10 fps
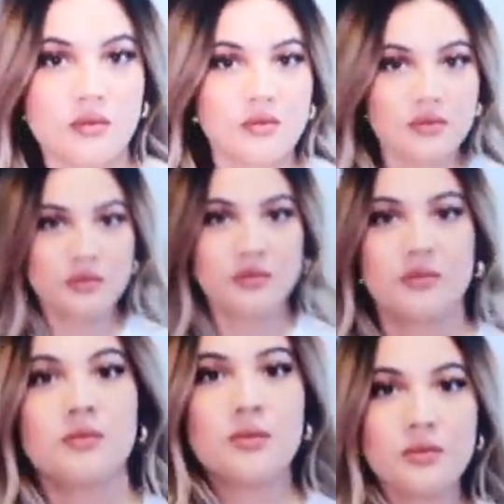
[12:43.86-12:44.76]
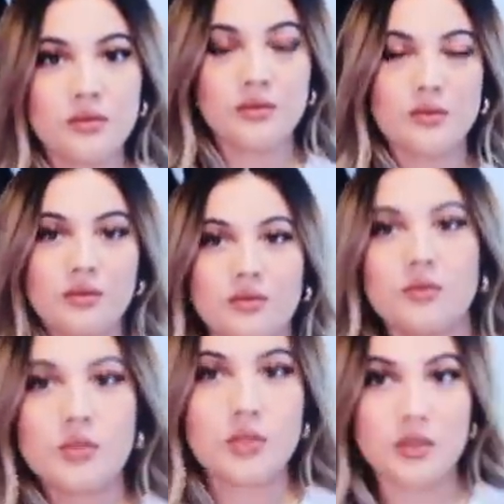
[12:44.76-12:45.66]
this clip. It's so
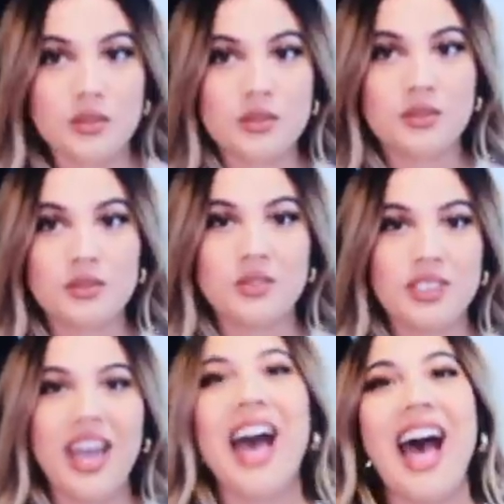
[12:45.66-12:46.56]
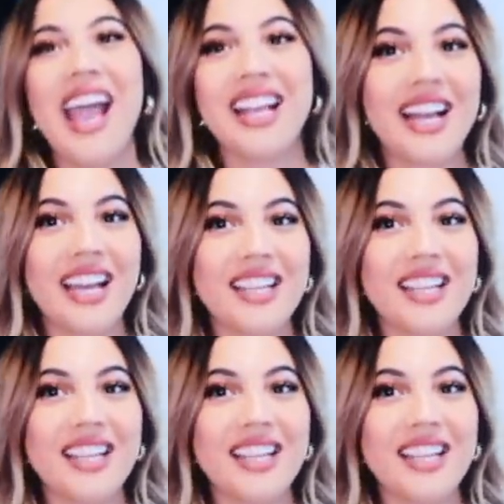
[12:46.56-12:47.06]
funny. Hi